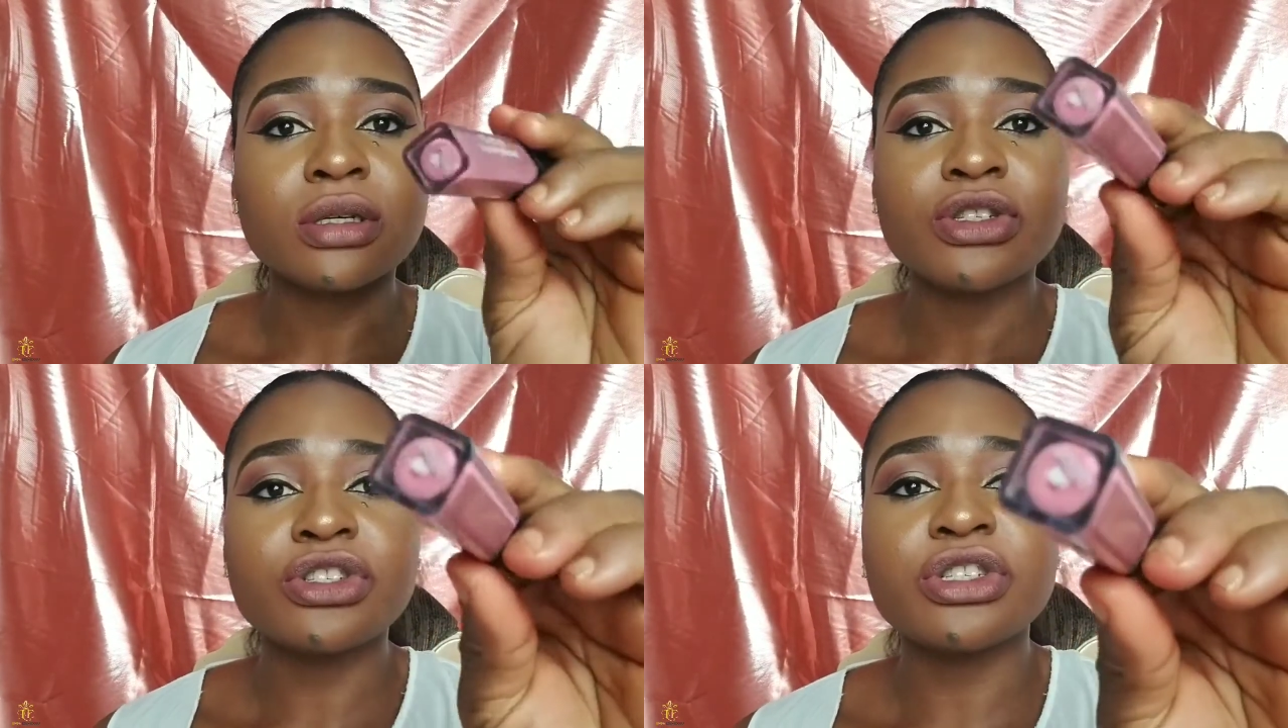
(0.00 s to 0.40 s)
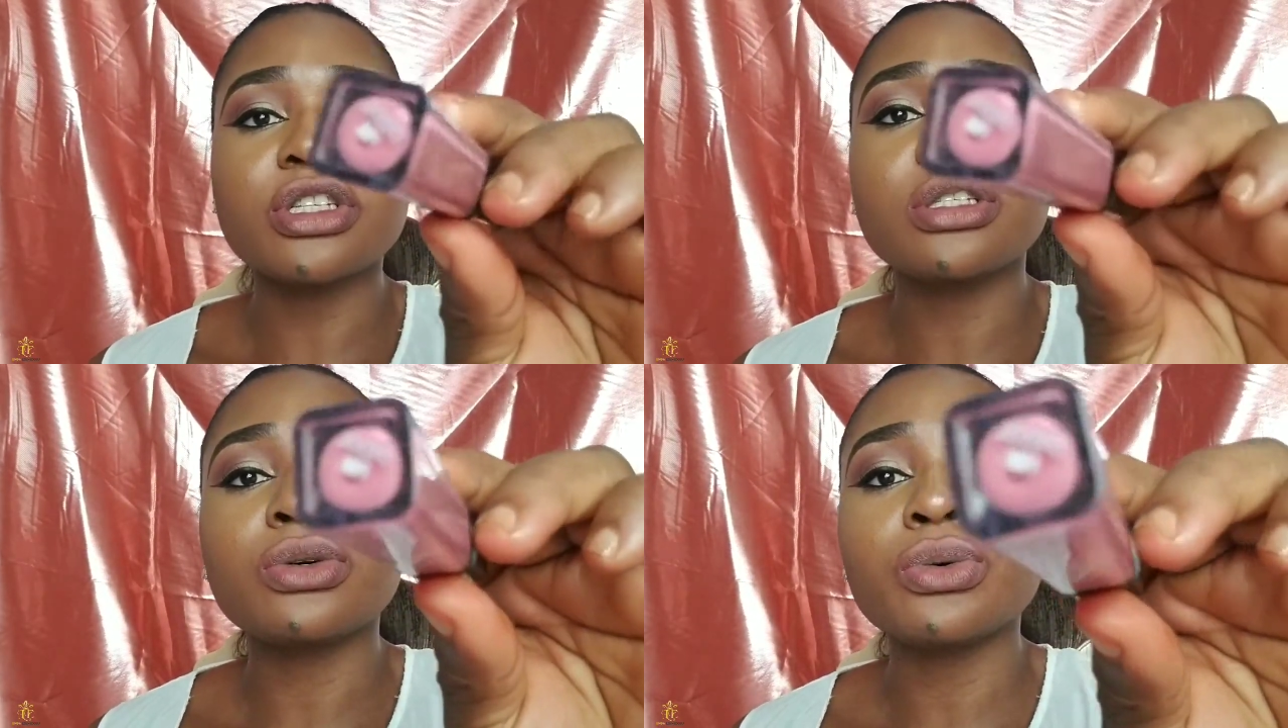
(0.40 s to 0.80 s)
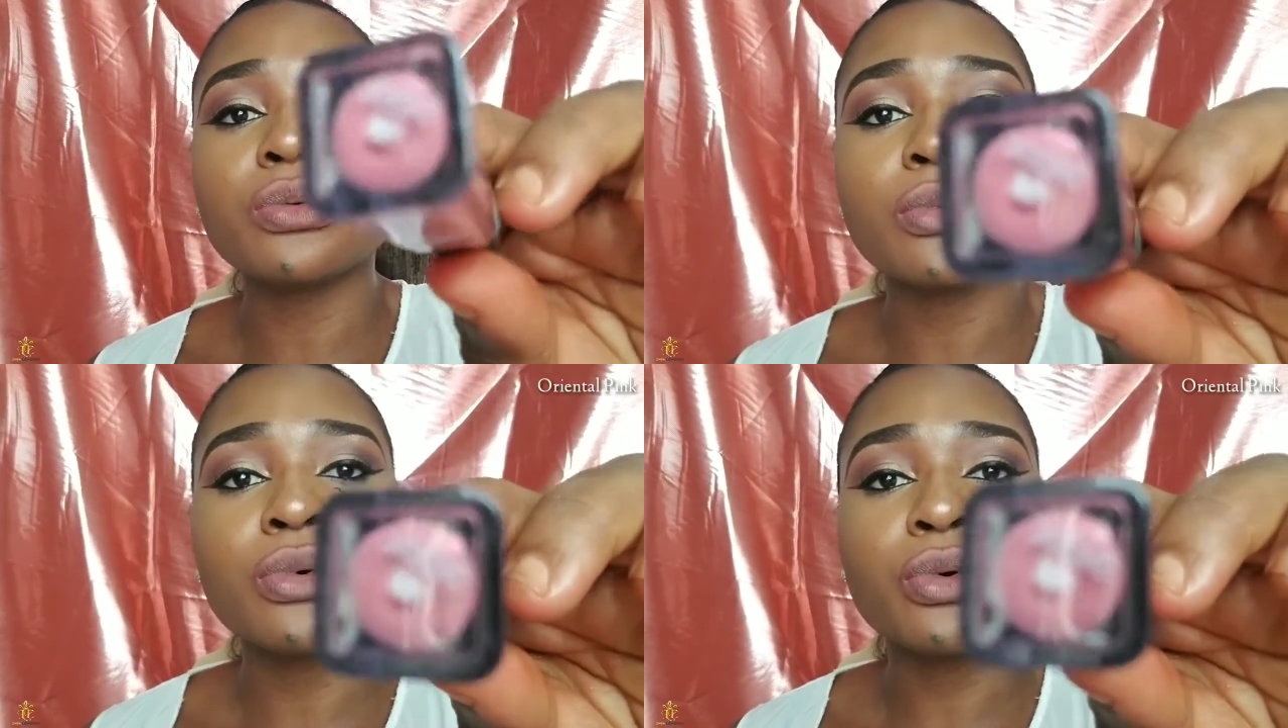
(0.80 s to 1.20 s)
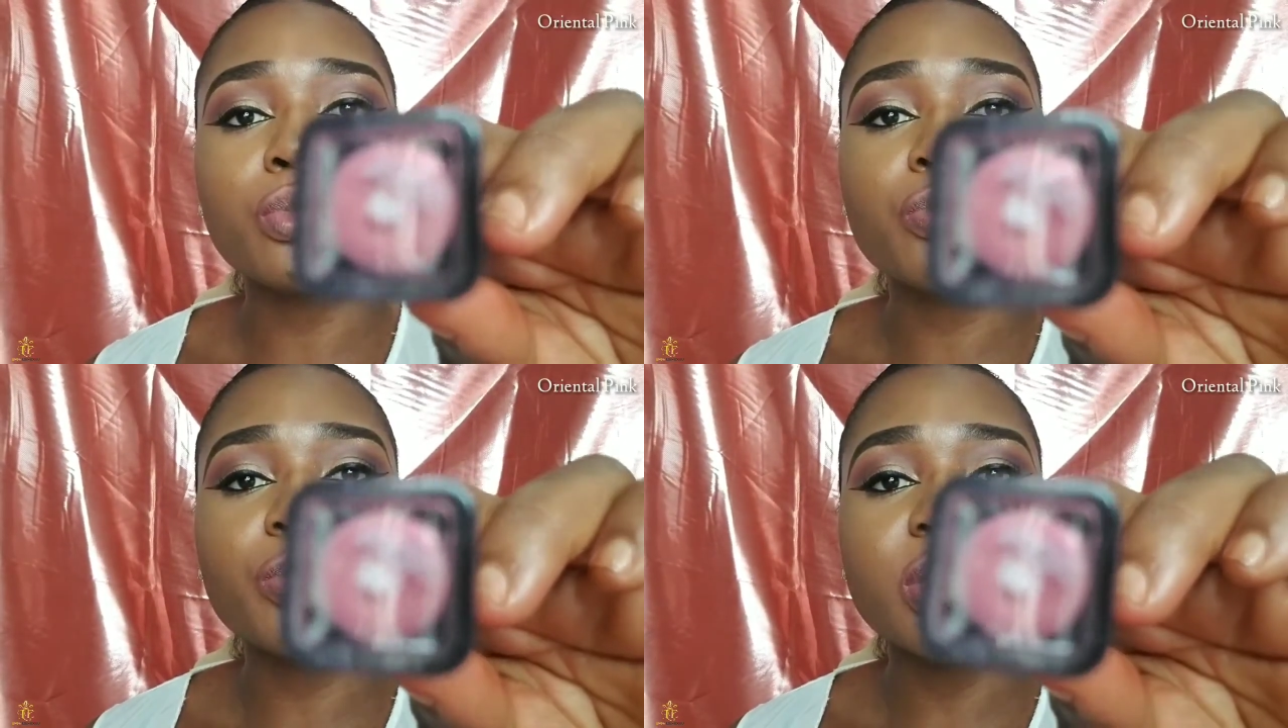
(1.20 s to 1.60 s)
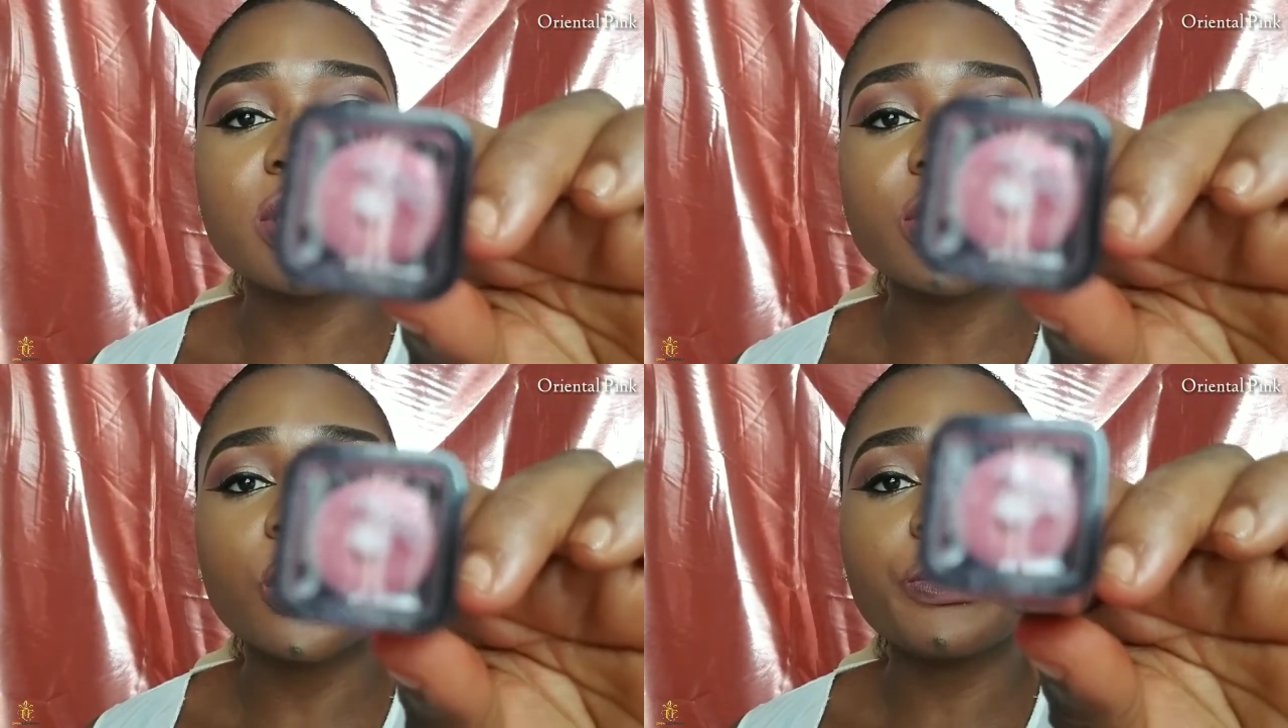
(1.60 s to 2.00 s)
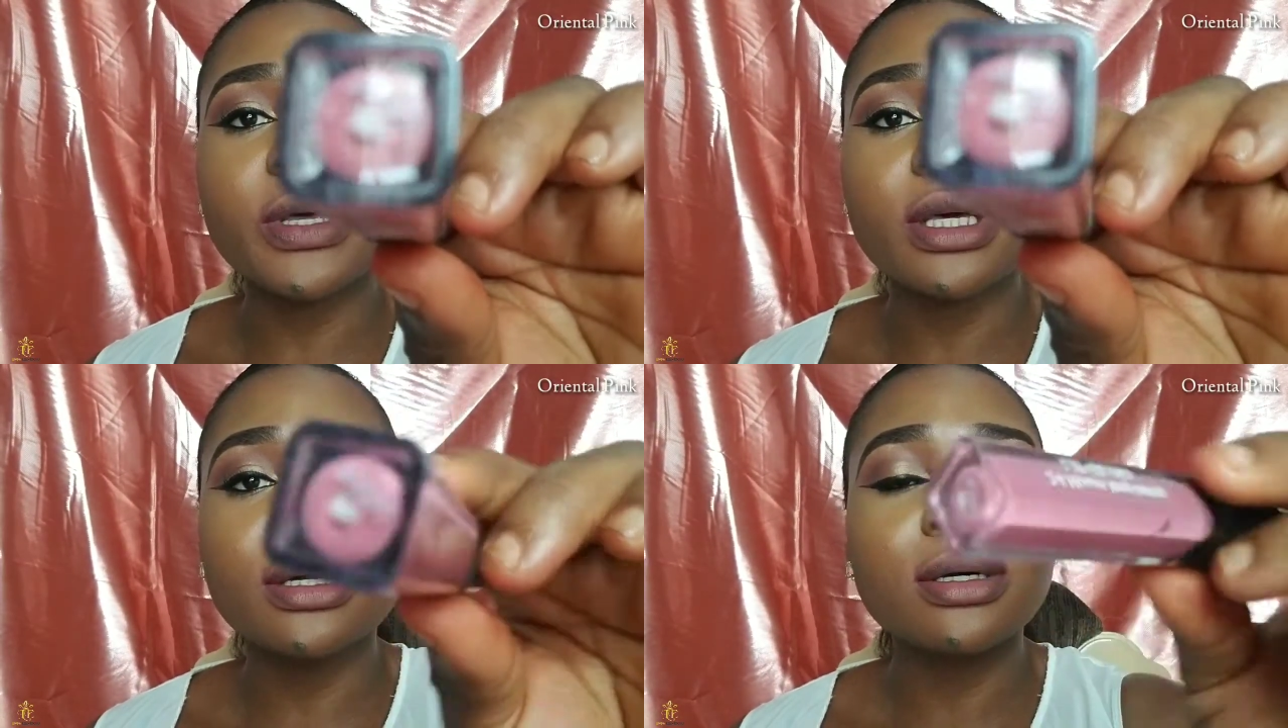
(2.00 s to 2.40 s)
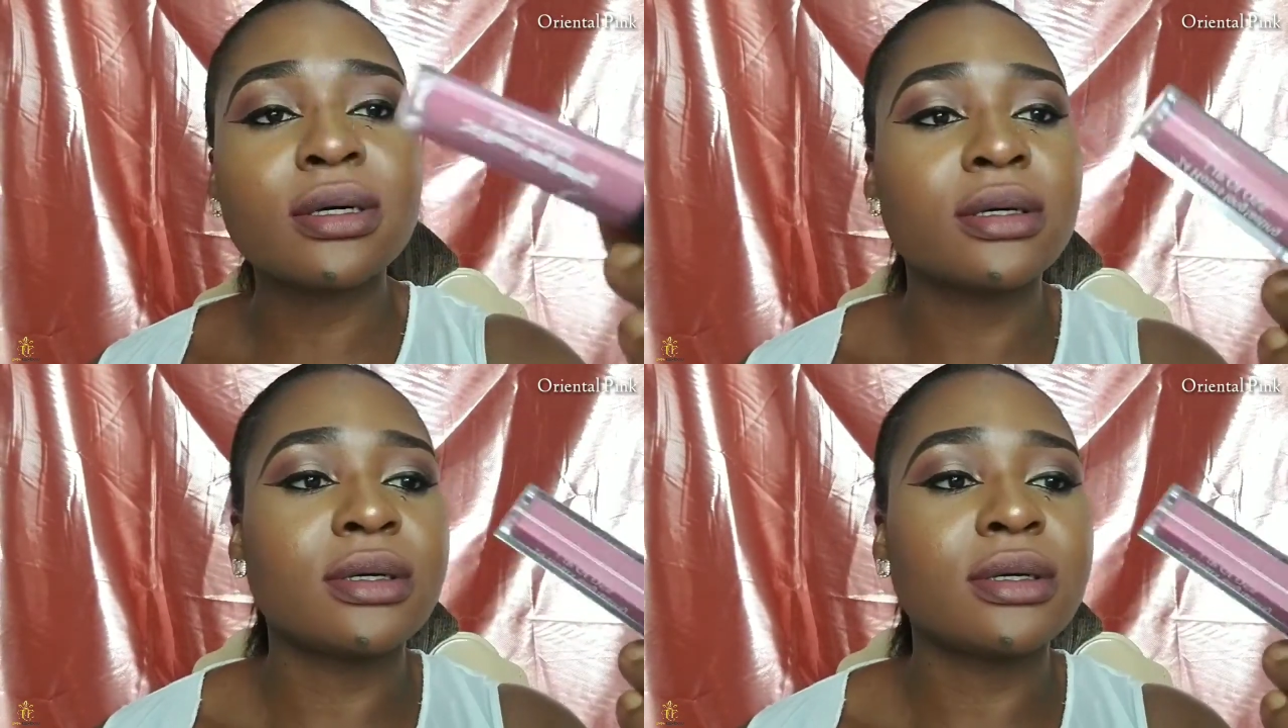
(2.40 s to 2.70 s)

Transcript: shade Oriental Pink.